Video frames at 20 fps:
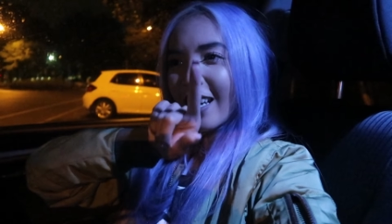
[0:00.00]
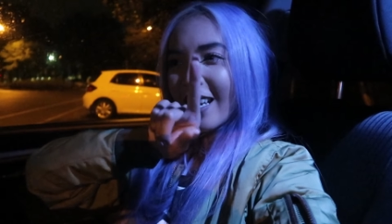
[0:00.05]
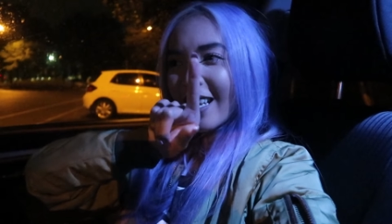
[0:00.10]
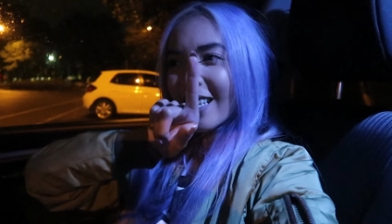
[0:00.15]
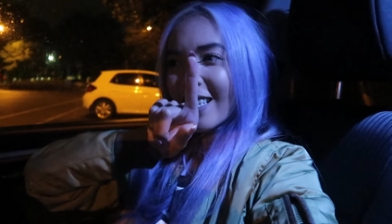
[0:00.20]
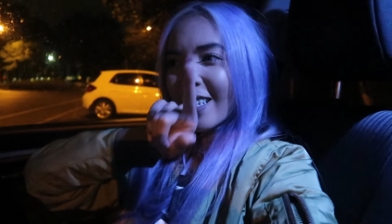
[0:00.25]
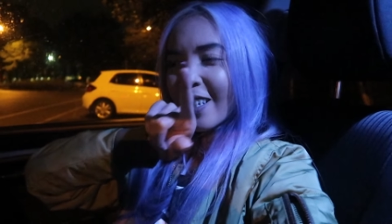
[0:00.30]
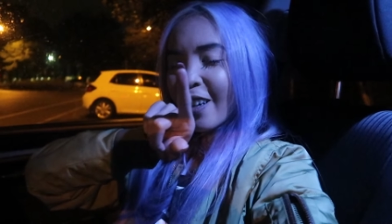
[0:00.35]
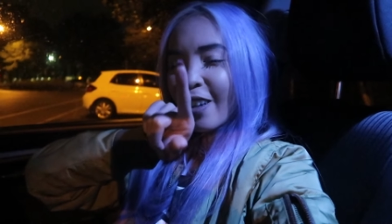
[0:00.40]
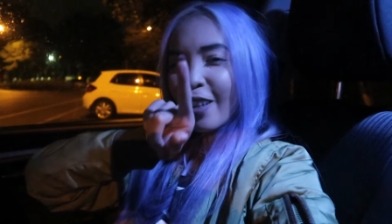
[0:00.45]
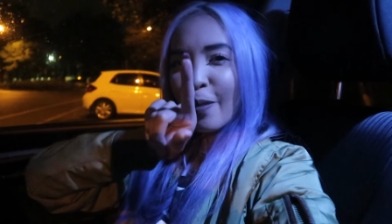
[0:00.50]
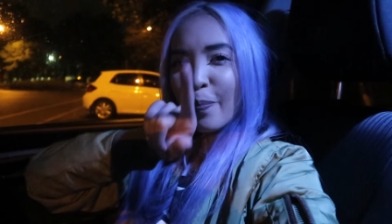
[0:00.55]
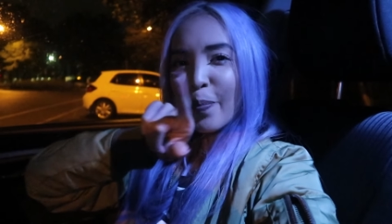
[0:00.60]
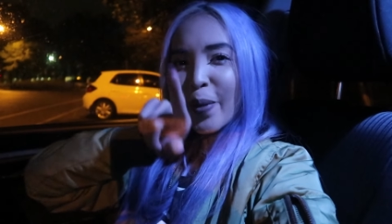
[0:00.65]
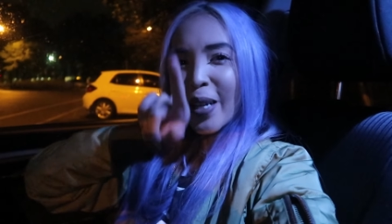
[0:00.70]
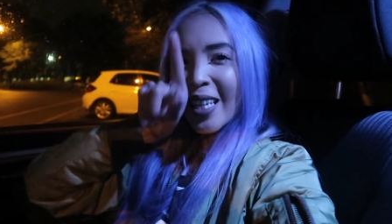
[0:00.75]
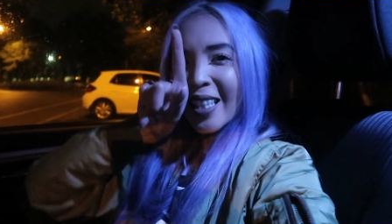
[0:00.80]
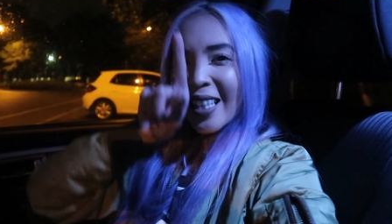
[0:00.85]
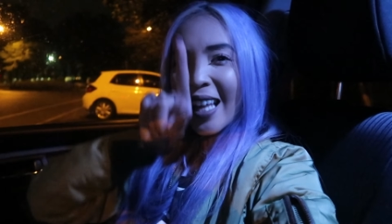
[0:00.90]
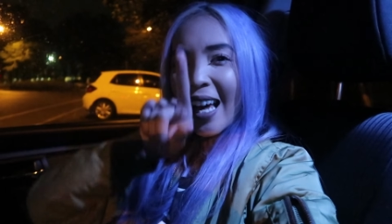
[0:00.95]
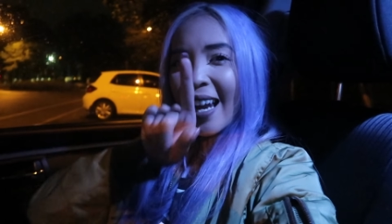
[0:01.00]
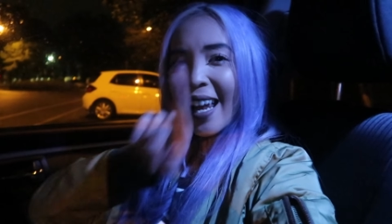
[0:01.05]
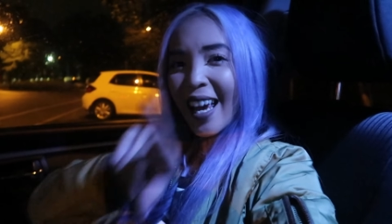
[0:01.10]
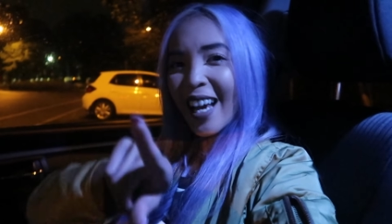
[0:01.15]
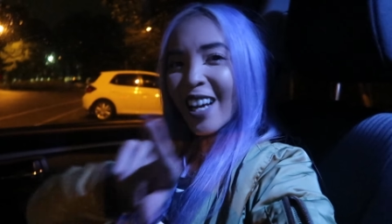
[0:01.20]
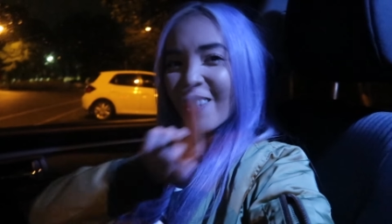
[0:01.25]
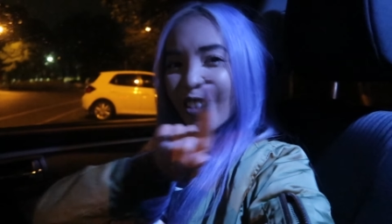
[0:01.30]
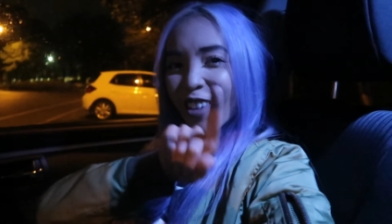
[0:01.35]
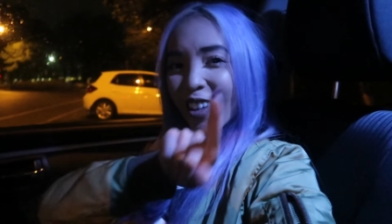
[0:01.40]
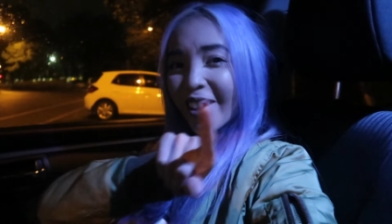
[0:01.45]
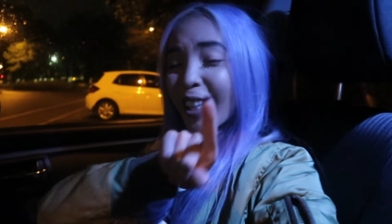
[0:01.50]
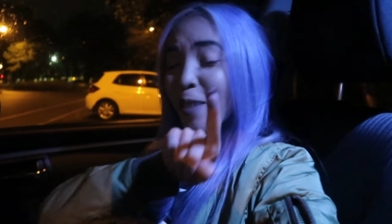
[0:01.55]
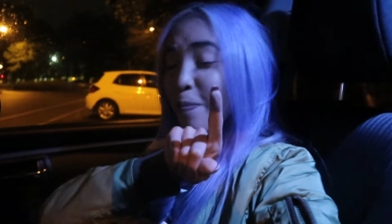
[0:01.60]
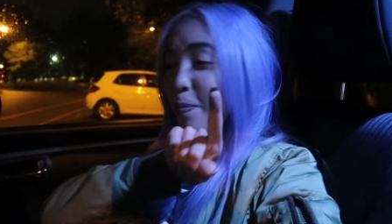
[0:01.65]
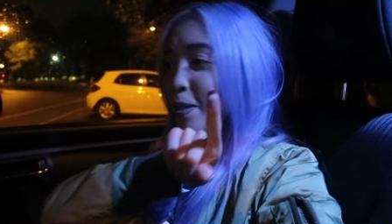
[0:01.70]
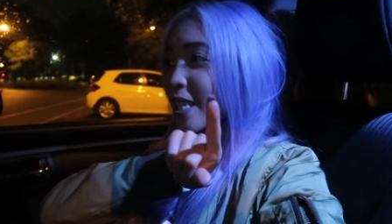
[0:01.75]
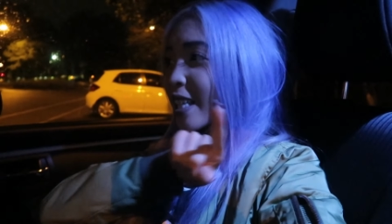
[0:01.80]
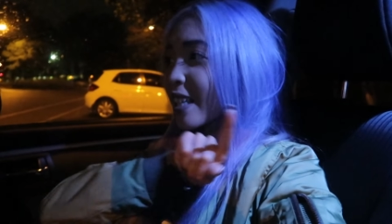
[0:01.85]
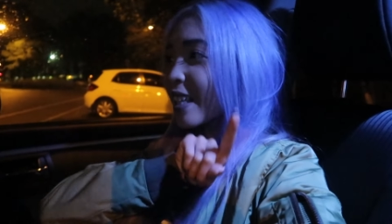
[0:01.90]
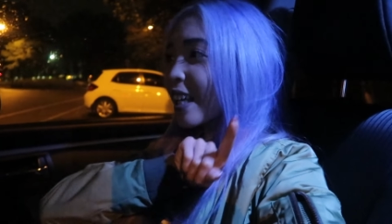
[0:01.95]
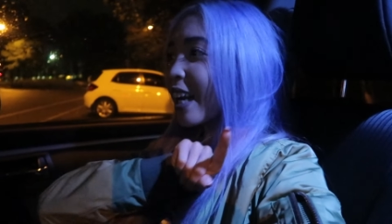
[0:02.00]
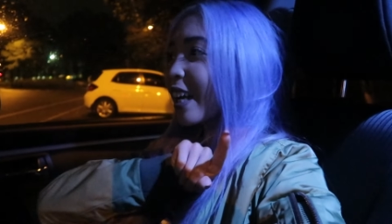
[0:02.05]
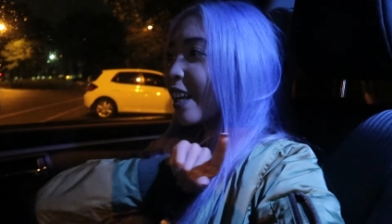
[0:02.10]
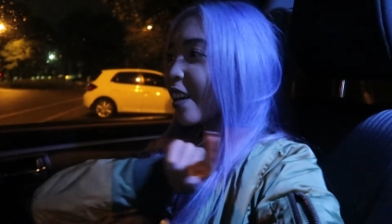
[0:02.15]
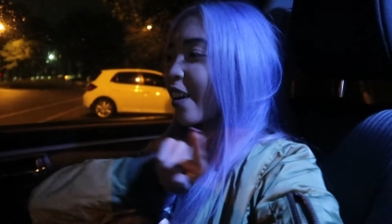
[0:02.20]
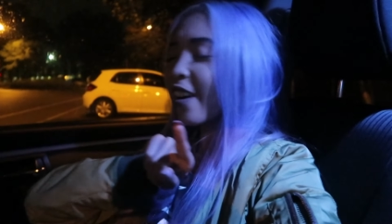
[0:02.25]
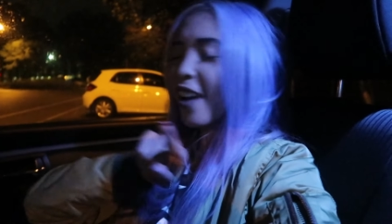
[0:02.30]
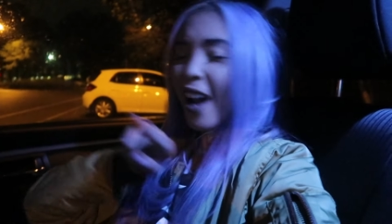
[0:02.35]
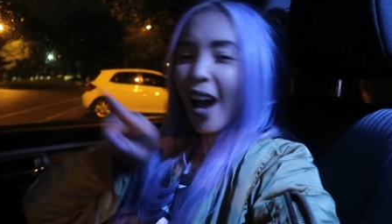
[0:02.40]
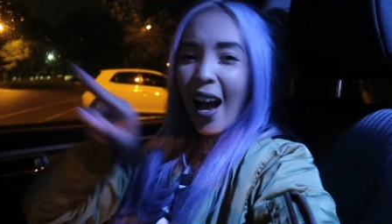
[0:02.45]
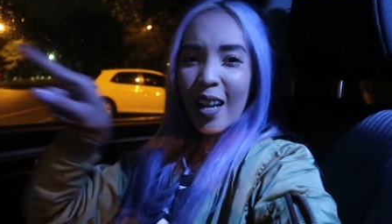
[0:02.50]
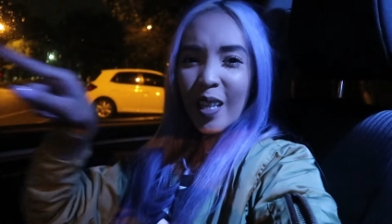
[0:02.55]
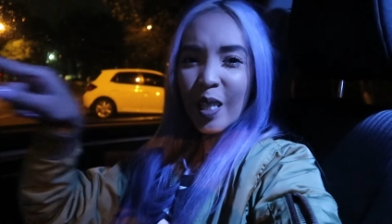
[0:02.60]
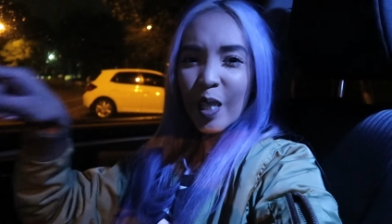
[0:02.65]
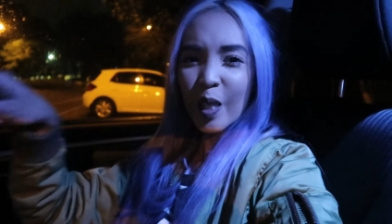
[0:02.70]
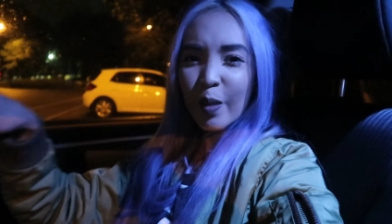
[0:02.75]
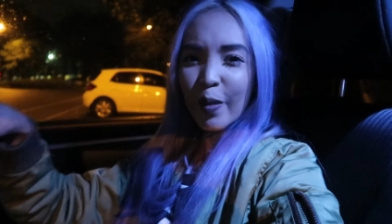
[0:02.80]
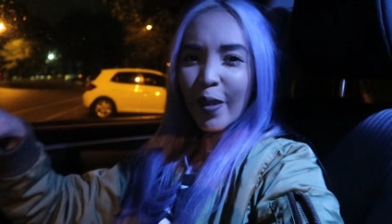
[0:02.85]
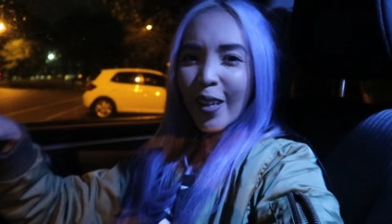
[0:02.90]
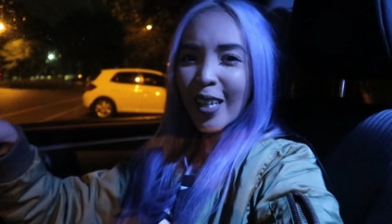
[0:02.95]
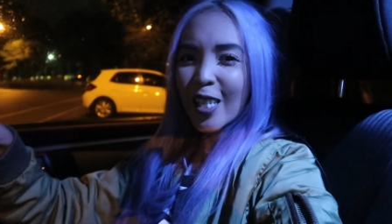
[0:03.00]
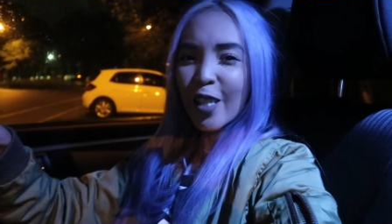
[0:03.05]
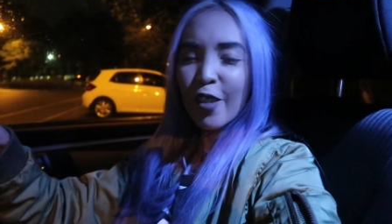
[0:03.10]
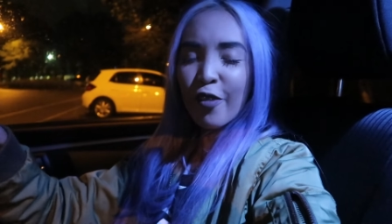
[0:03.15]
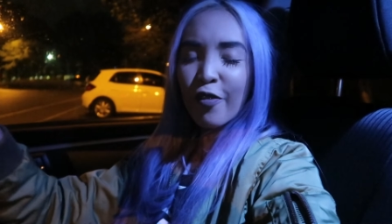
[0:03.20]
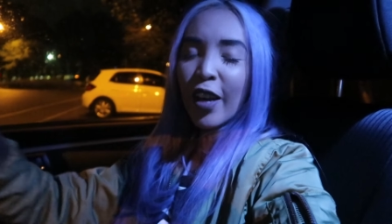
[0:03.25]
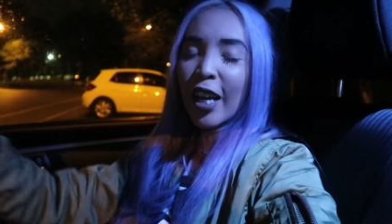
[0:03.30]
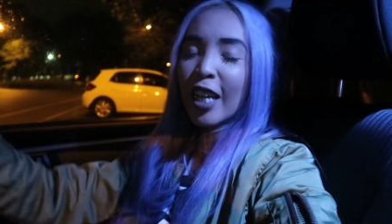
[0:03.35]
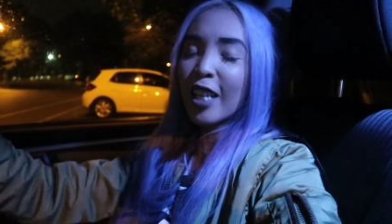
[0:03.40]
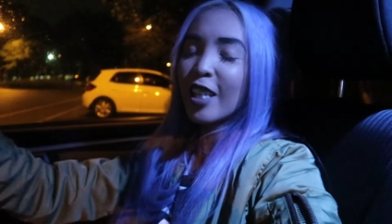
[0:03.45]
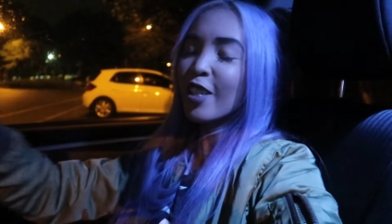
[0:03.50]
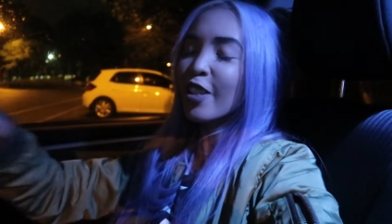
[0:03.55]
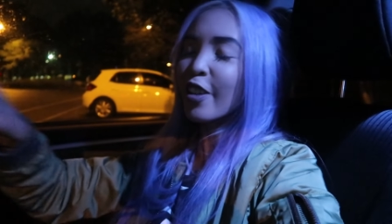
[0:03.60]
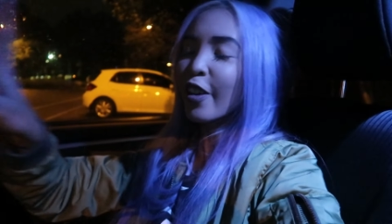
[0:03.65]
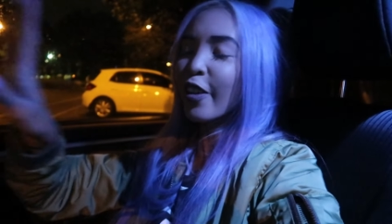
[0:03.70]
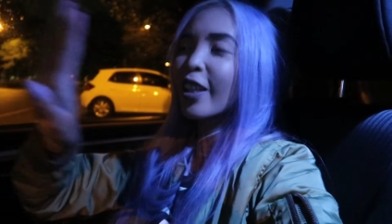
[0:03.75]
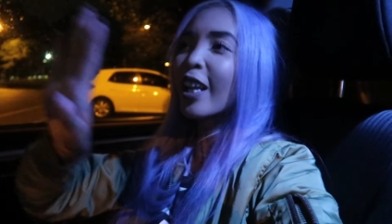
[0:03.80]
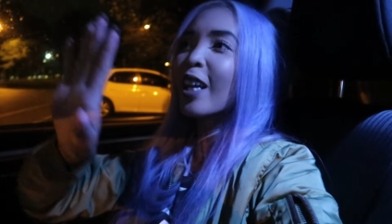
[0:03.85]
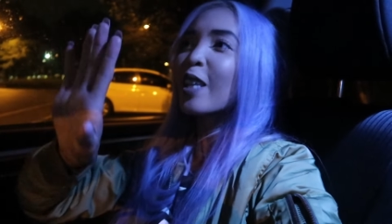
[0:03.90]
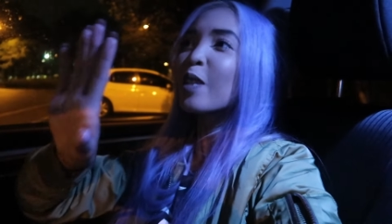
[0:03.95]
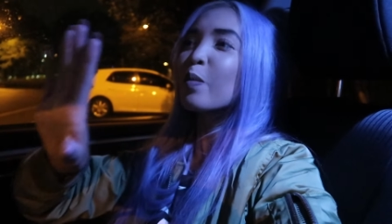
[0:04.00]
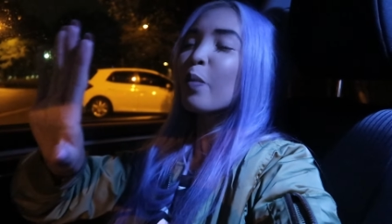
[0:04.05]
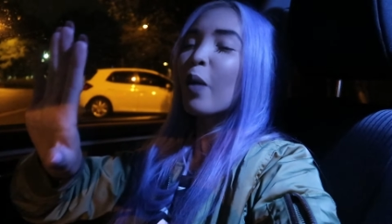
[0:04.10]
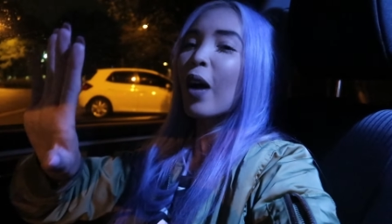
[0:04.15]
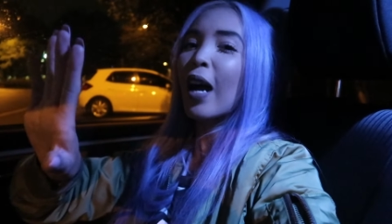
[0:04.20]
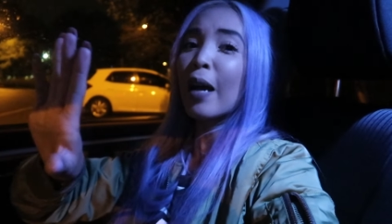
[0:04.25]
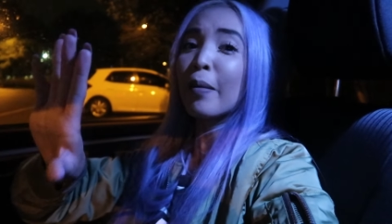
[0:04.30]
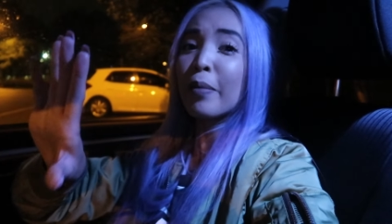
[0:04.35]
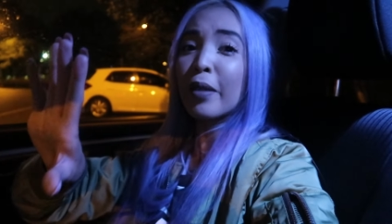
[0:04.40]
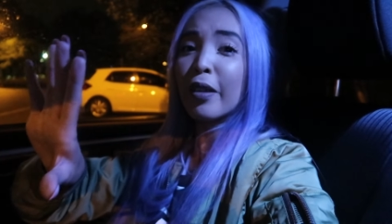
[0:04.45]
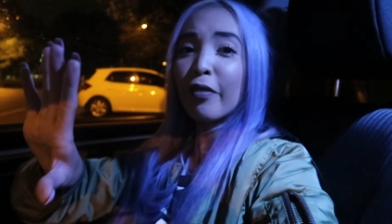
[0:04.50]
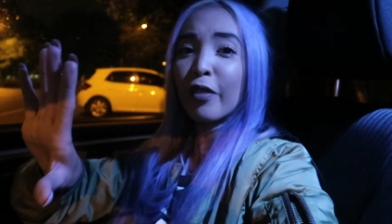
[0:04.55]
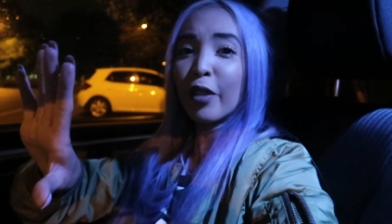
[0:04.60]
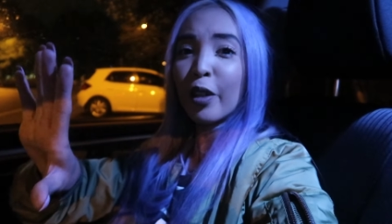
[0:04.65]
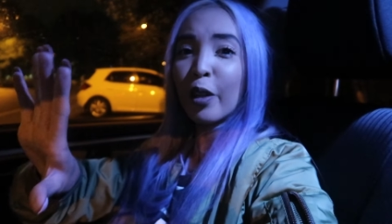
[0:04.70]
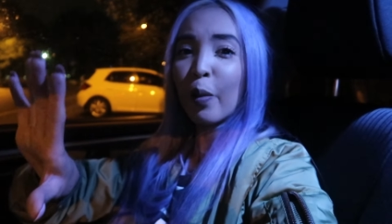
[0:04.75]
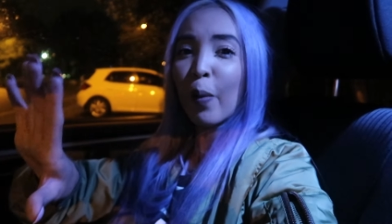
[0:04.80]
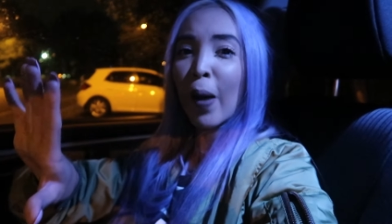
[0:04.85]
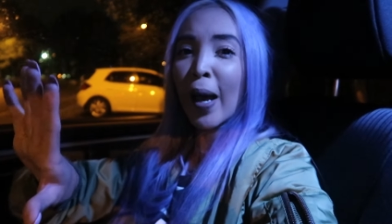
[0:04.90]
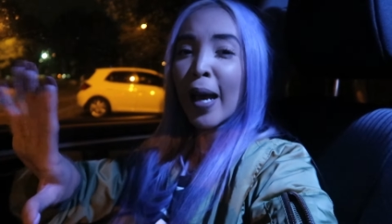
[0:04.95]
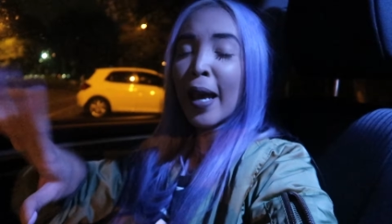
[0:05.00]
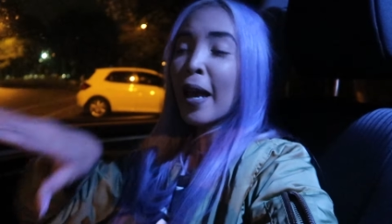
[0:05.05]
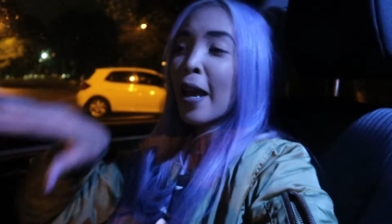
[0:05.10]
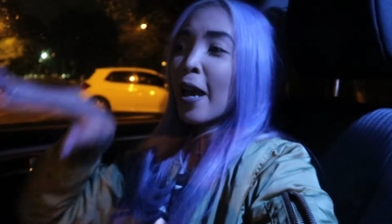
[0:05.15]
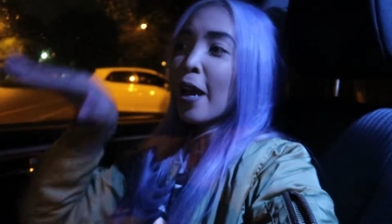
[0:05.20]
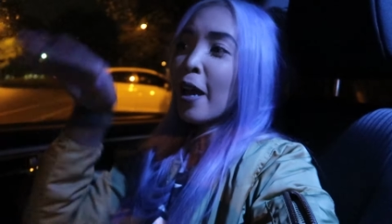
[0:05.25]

it's gonna be that extra lipstick that I got I swear it's fate so that's why I'm giving away